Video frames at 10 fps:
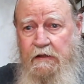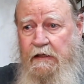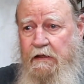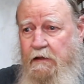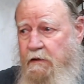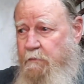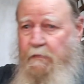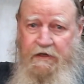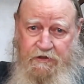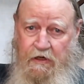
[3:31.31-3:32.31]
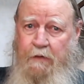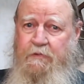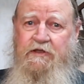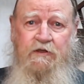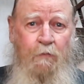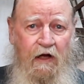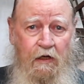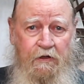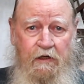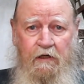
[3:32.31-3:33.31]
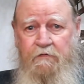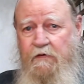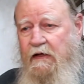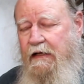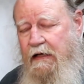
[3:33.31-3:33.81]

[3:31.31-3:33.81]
My shop is small enough.